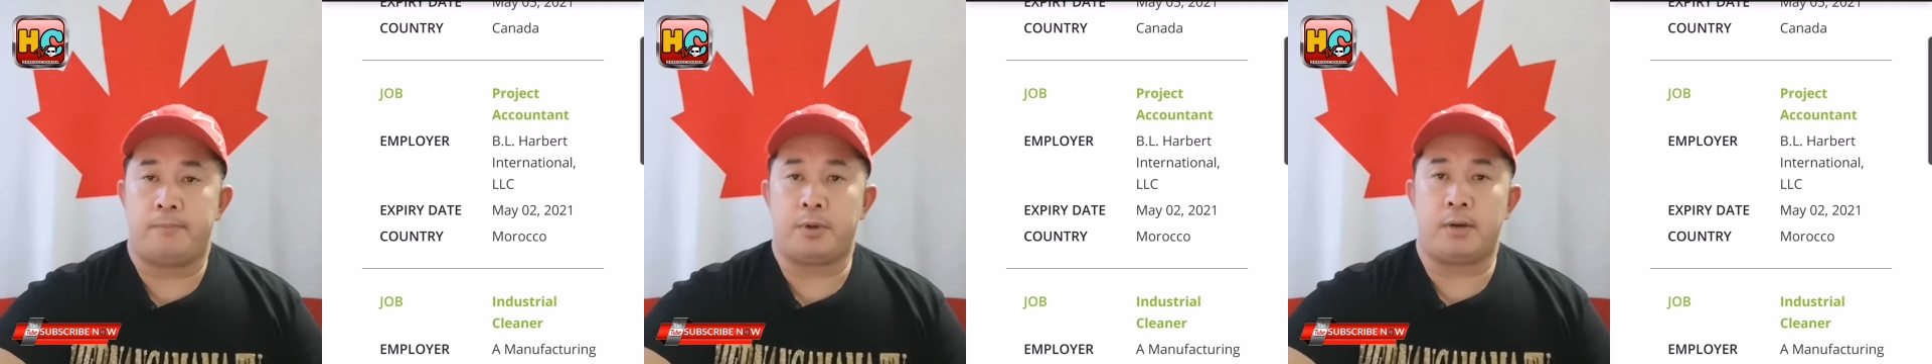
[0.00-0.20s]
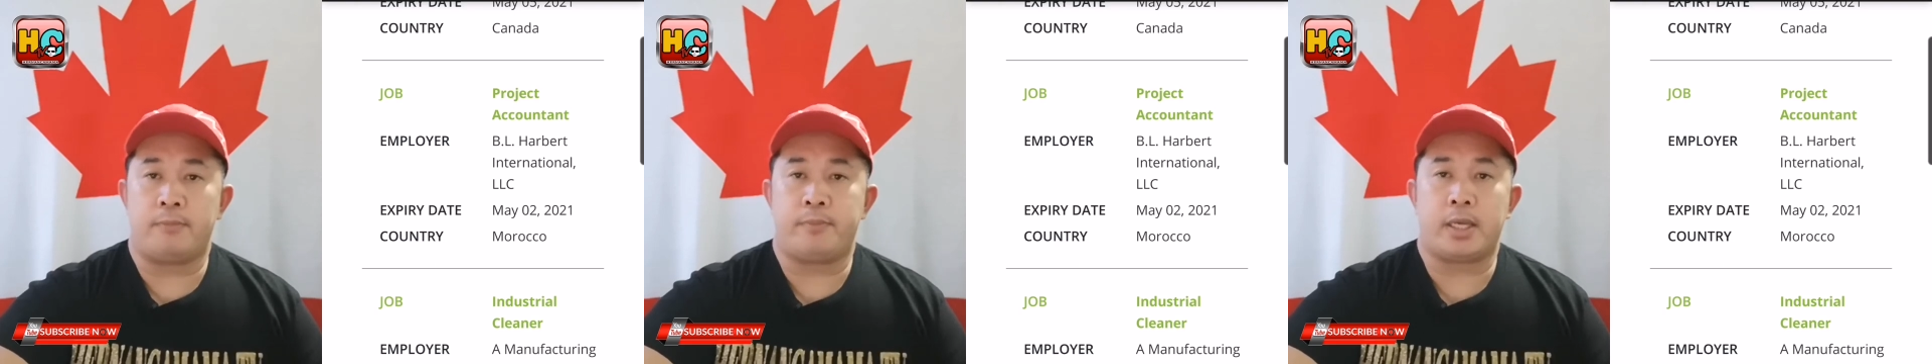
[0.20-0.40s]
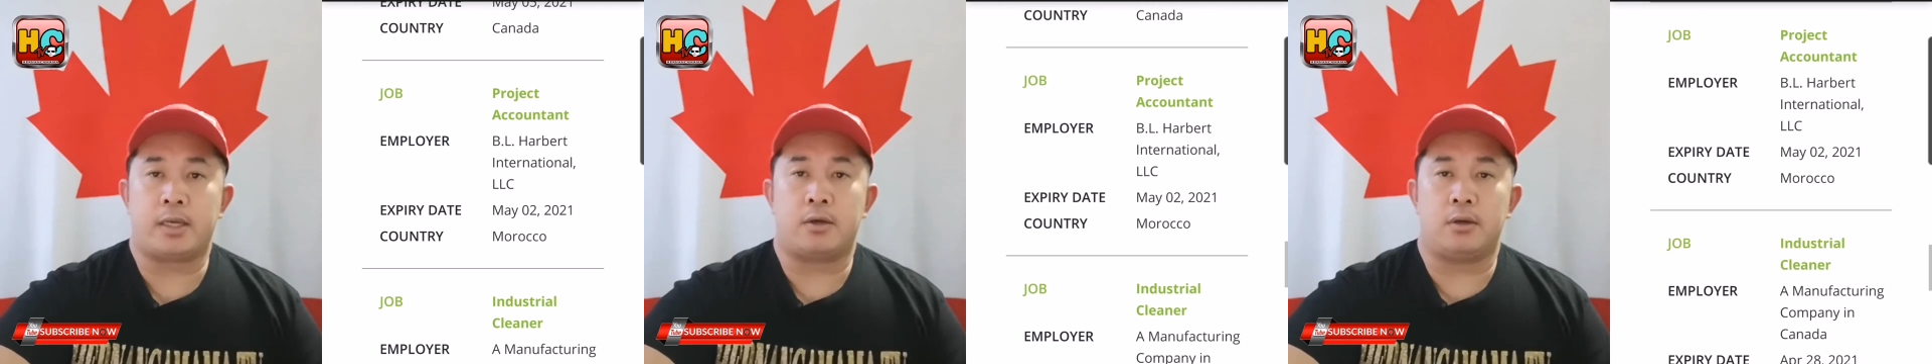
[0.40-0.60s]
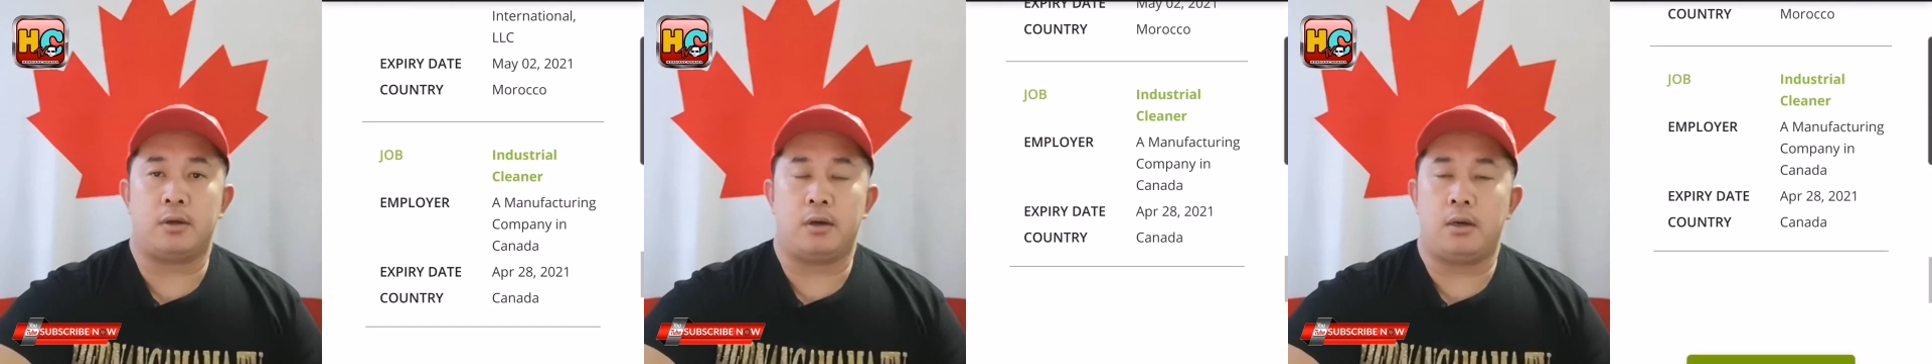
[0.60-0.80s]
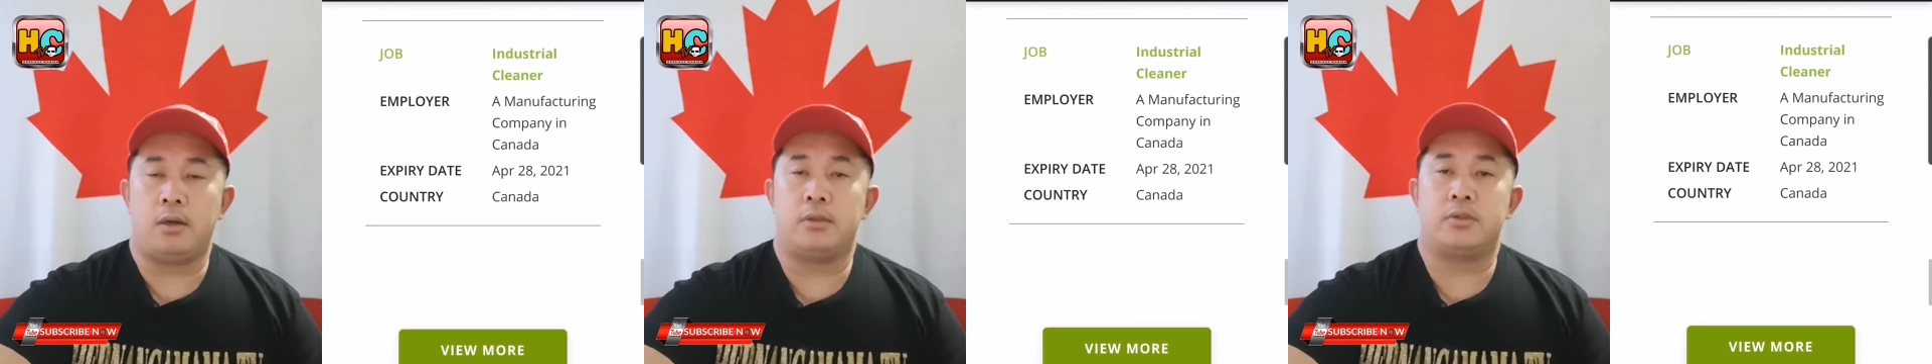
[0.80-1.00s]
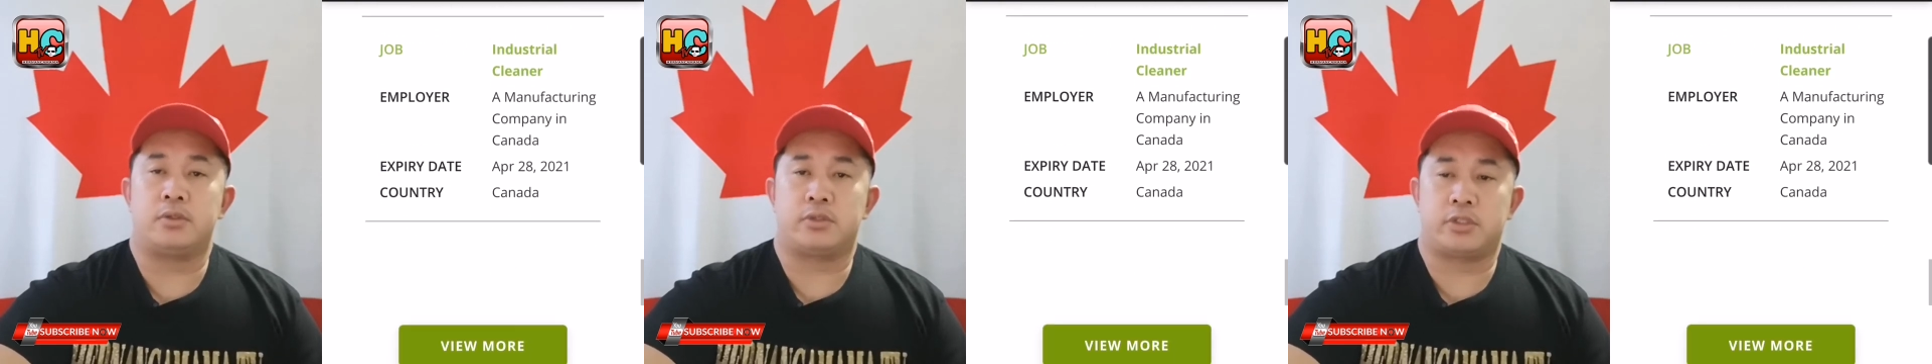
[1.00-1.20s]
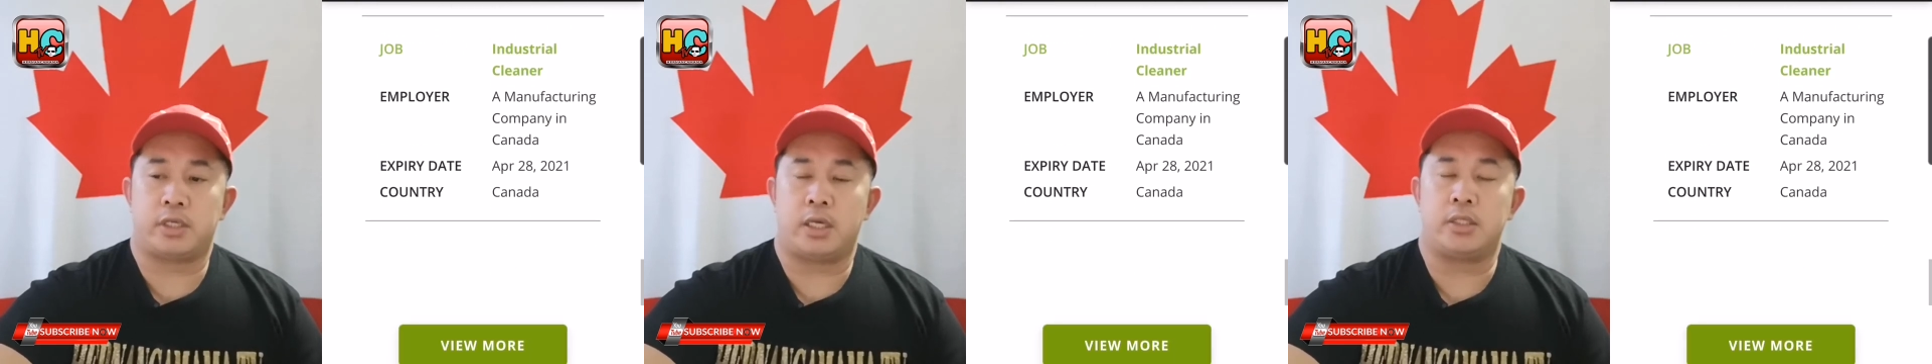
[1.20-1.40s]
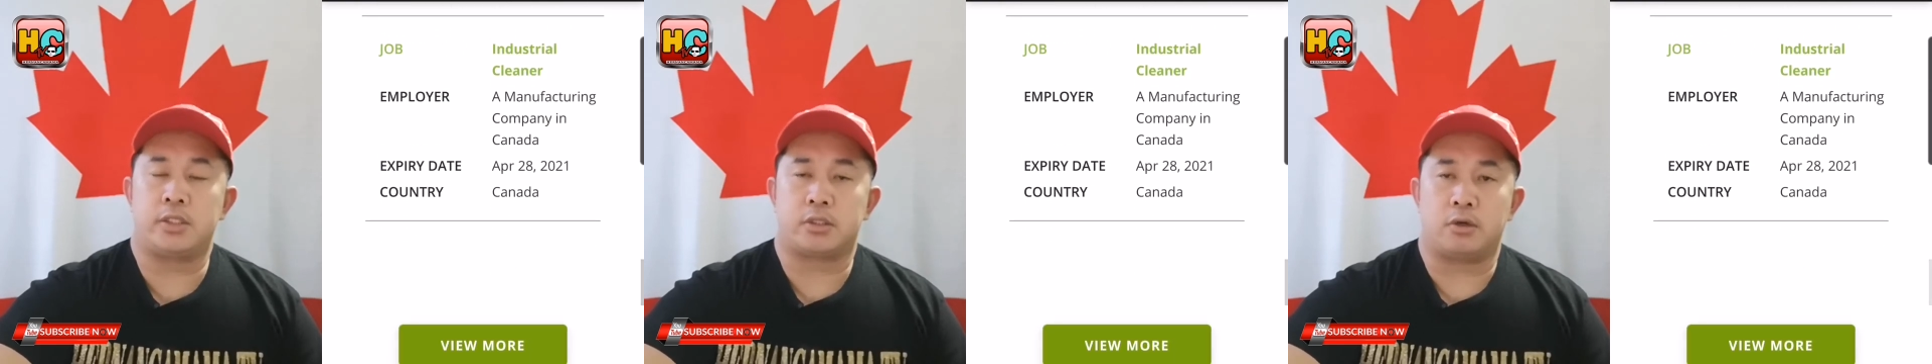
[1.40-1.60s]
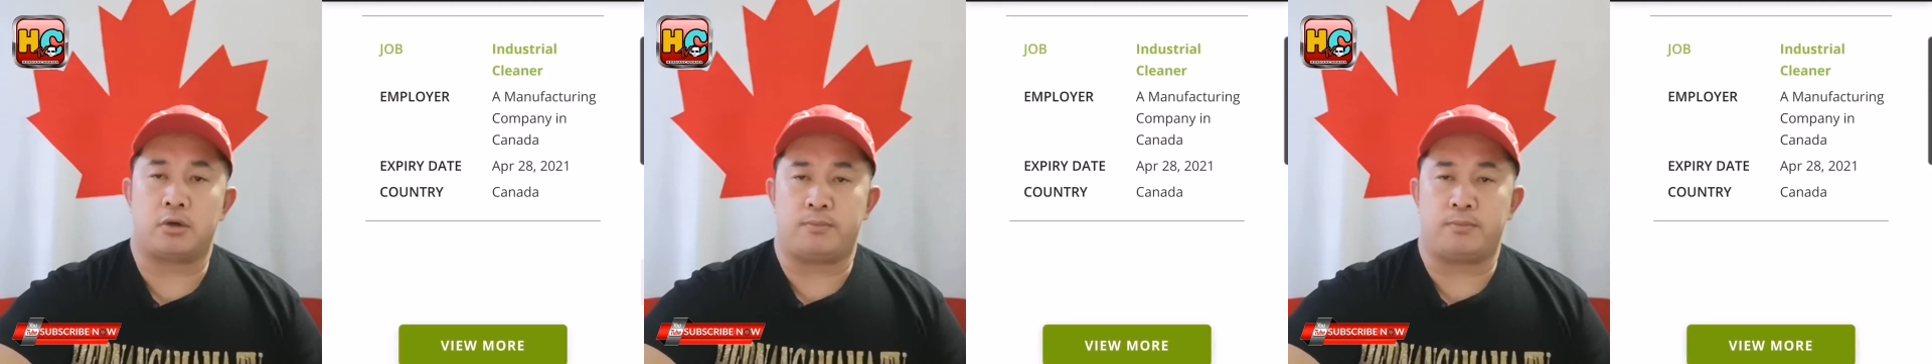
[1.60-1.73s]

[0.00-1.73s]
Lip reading: perfect chance